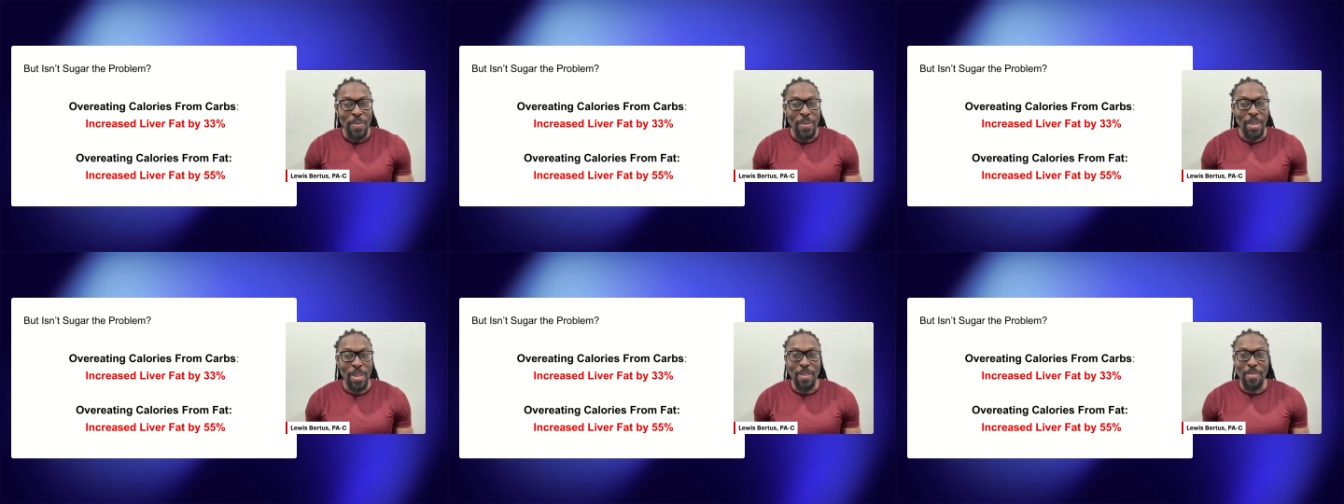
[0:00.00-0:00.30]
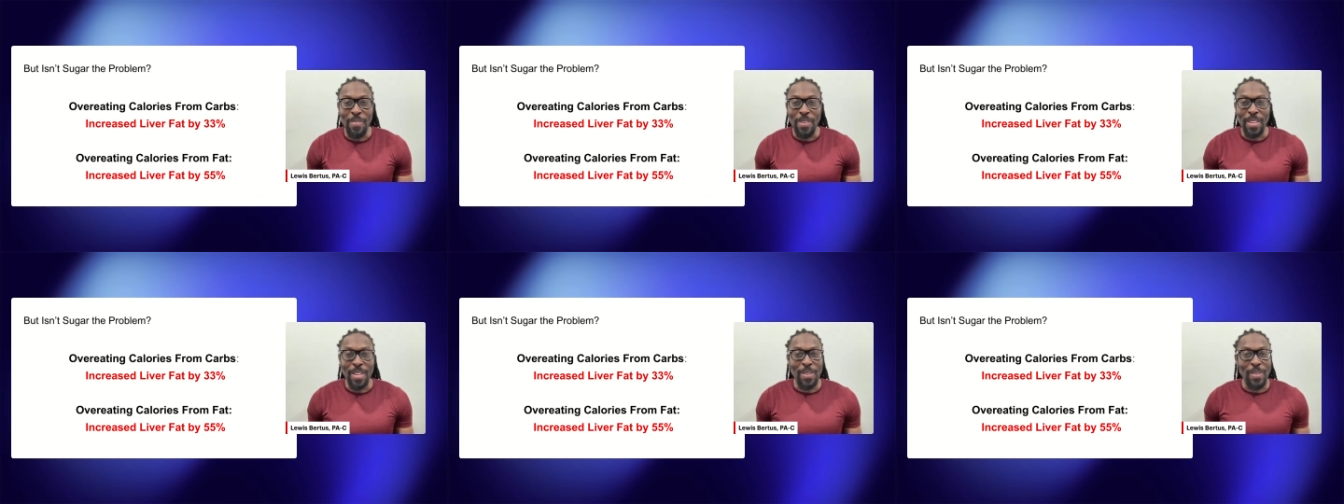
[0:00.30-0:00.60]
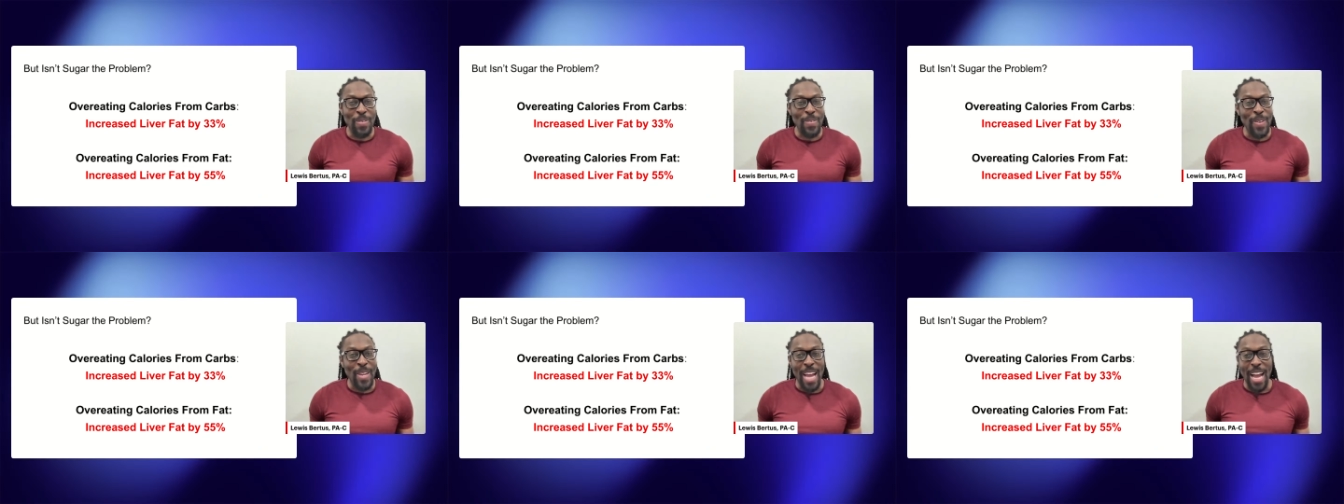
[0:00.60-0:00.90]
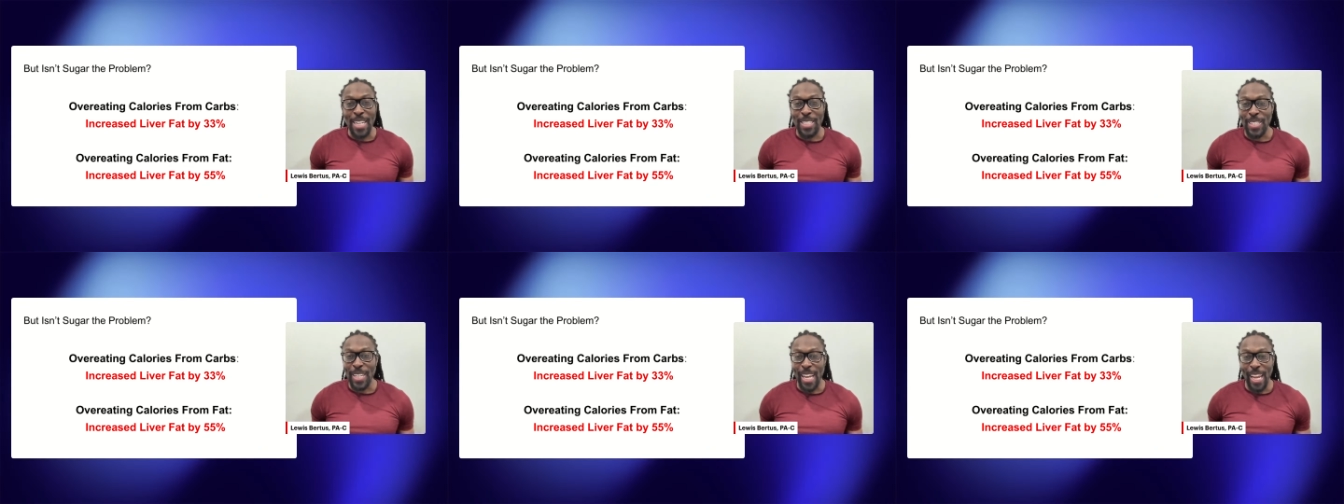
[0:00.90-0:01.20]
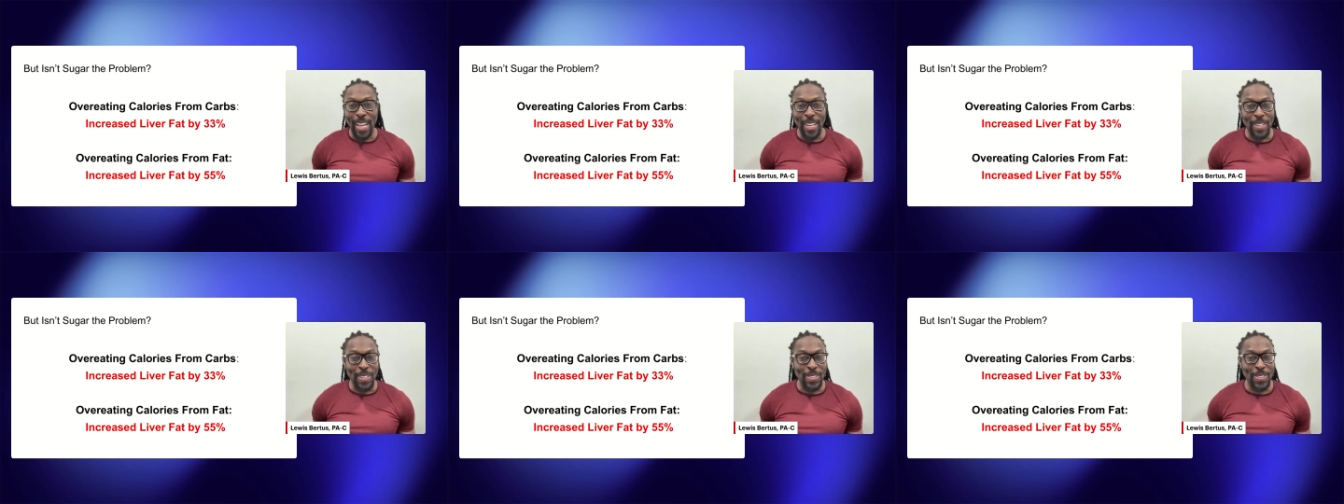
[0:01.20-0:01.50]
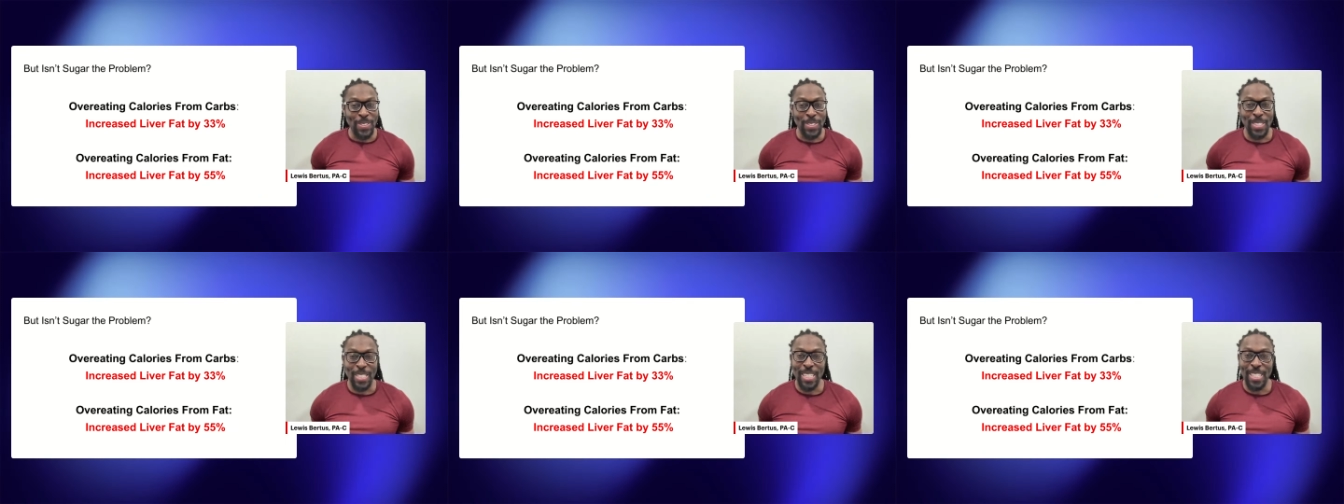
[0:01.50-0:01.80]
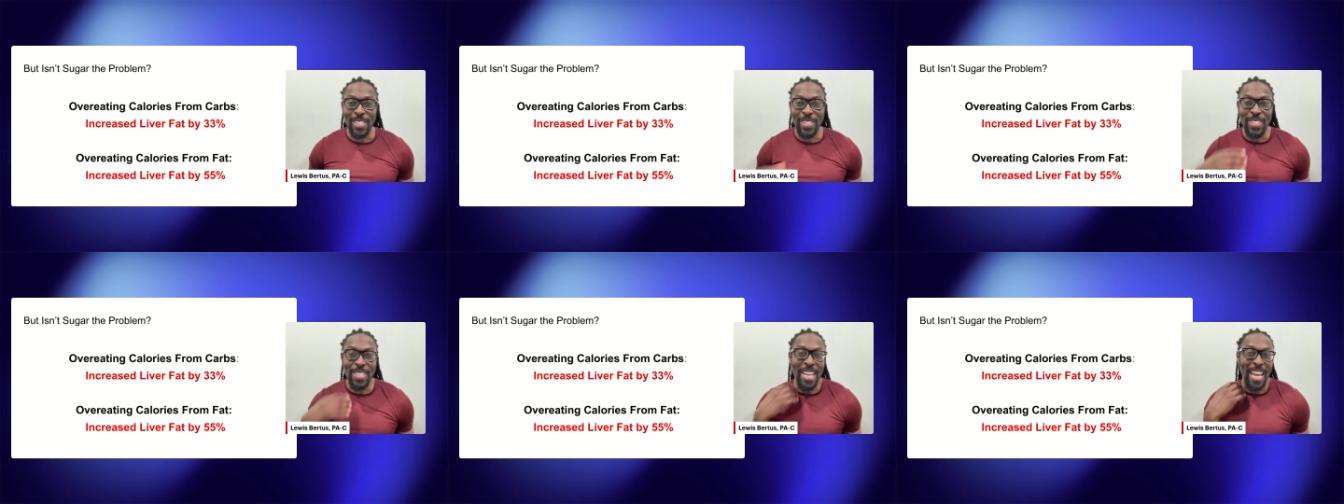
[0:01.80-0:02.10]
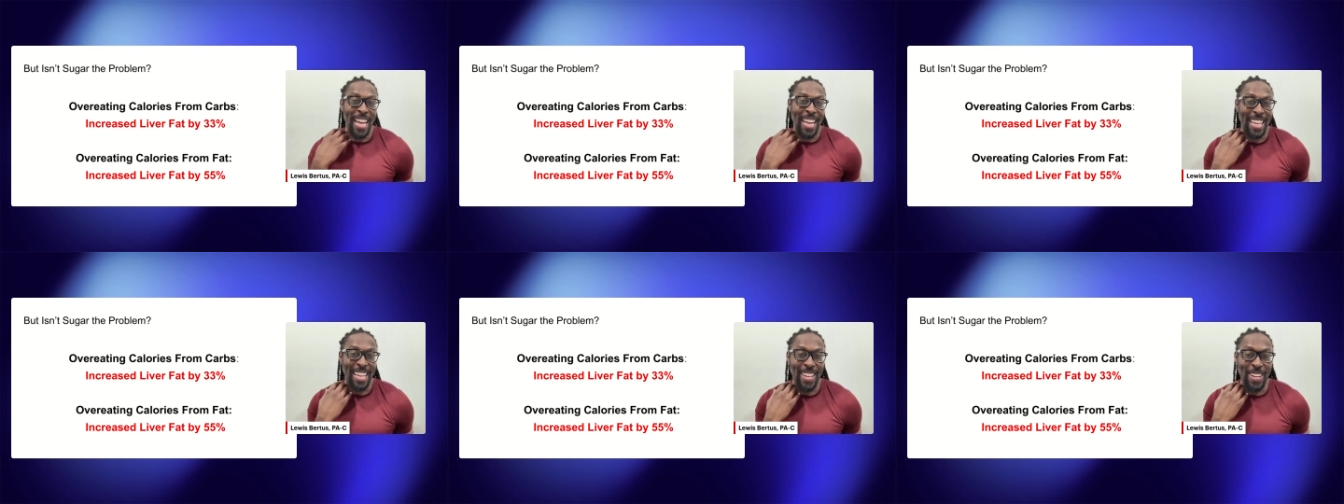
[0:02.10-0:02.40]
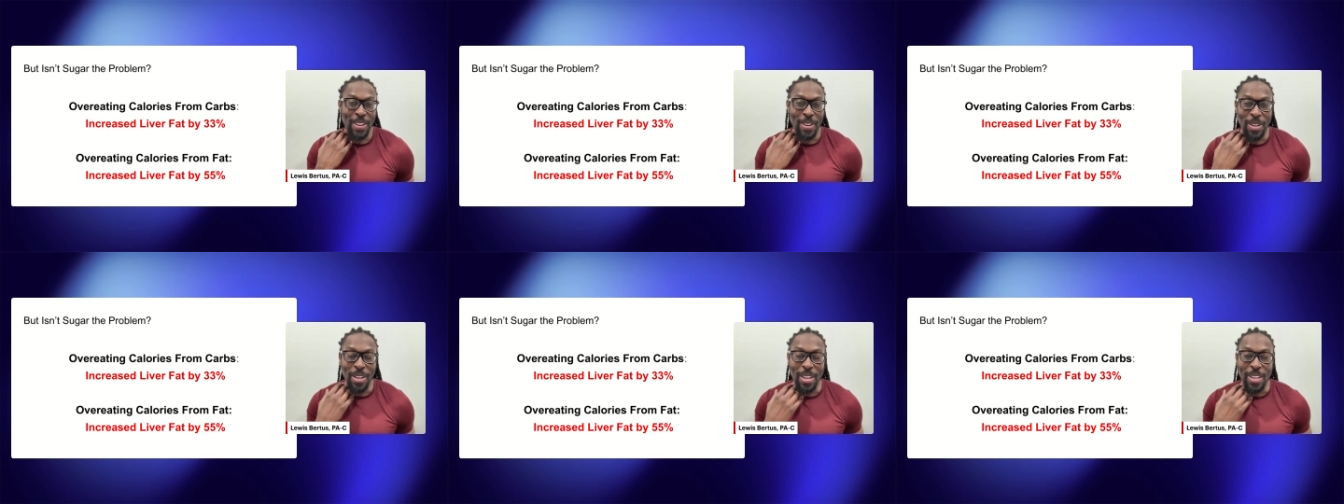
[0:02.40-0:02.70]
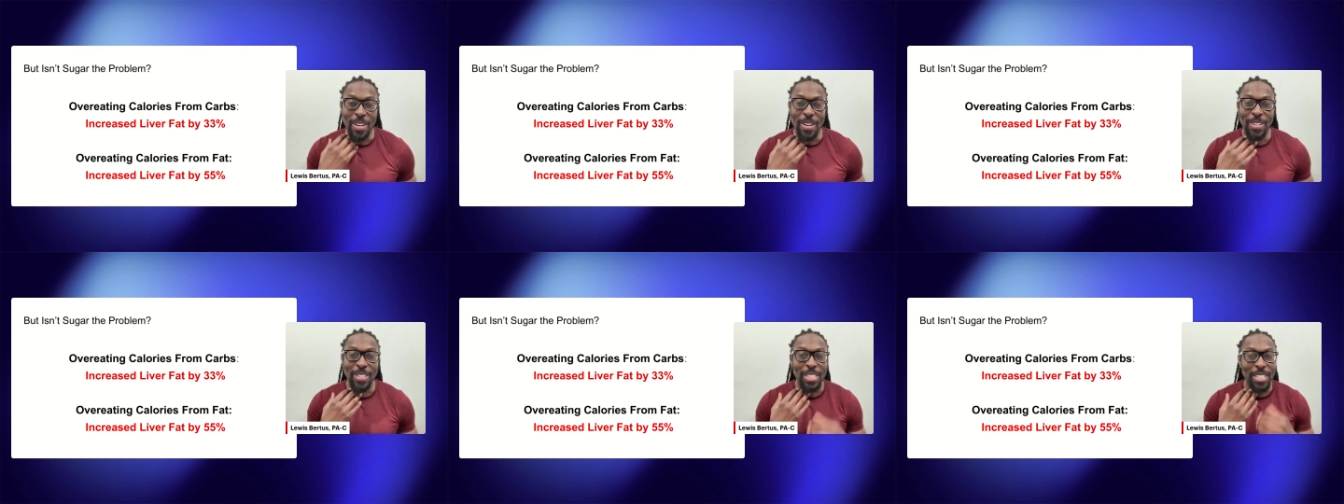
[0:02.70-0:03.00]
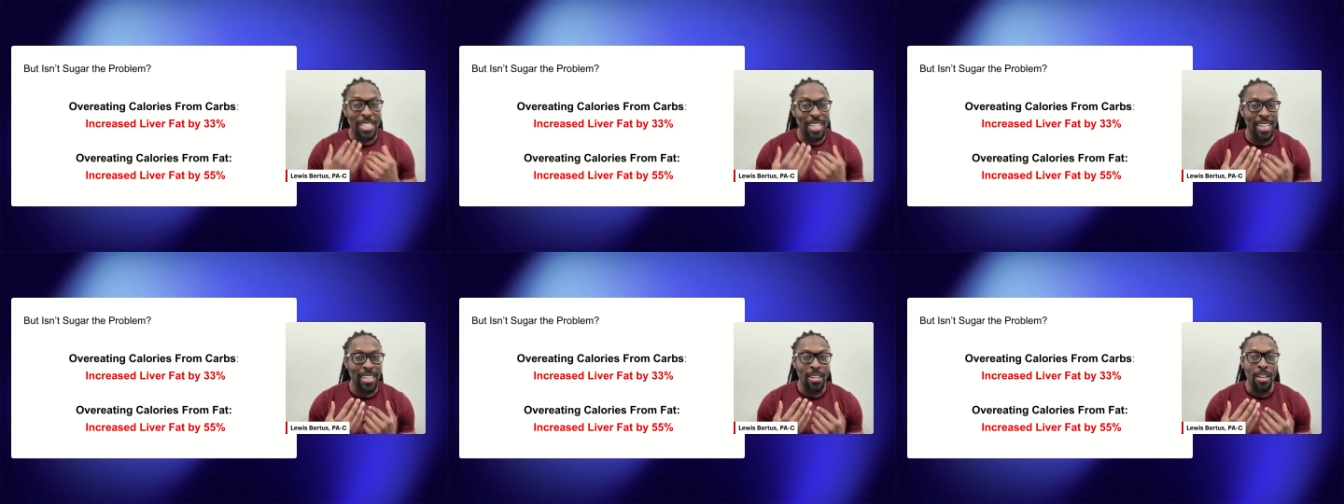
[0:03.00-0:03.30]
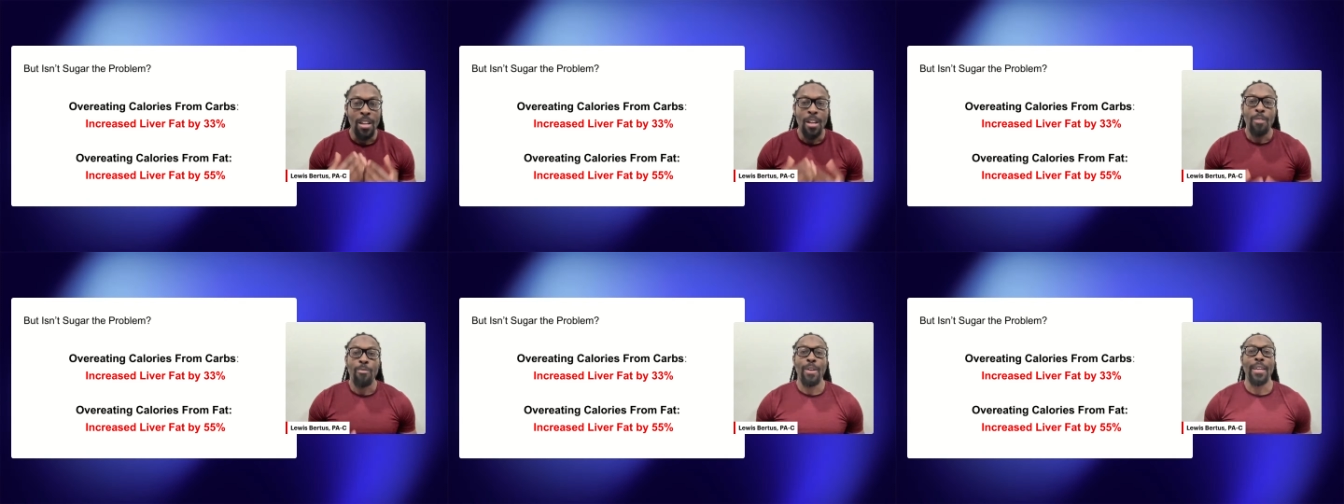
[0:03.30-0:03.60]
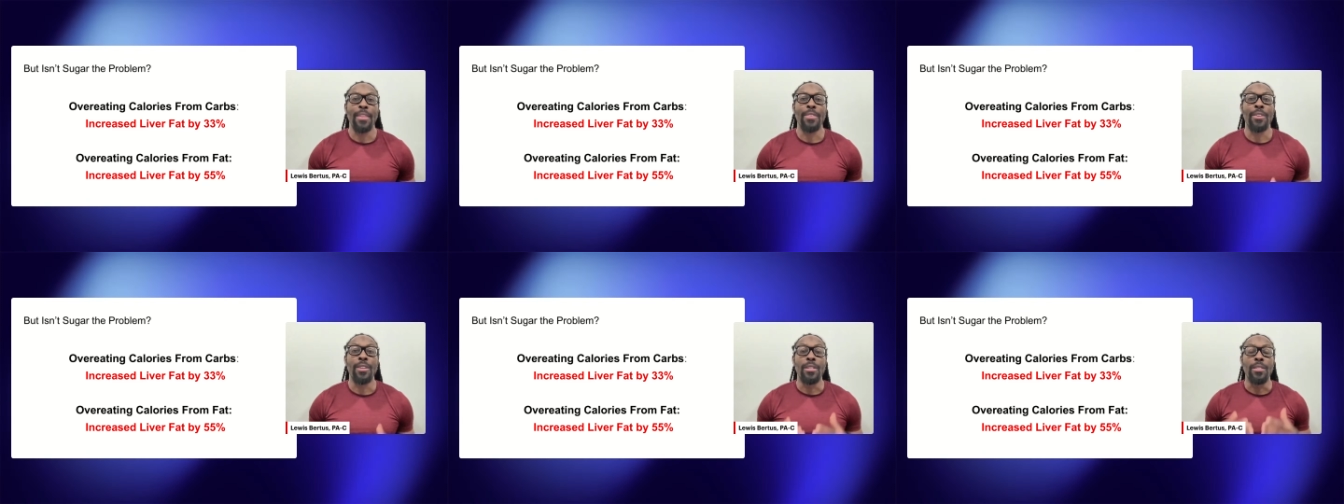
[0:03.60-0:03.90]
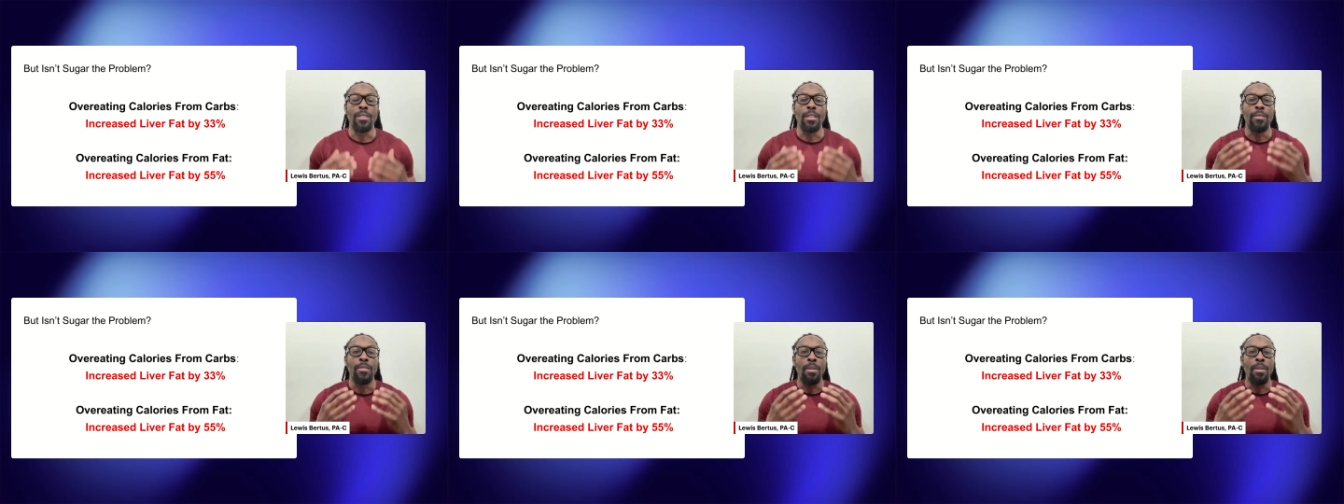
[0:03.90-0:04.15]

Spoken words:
Even you got your ankles and your neck, your chin, right there.